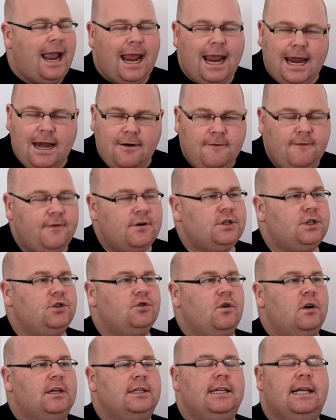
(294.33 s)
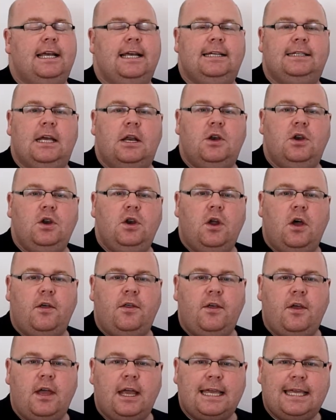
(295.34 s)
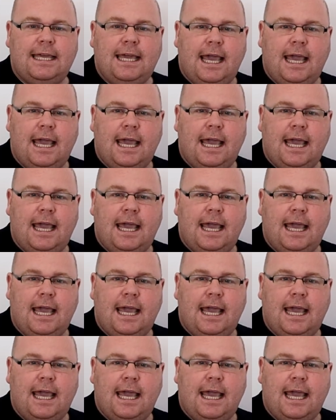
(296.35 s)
Infrastructure is another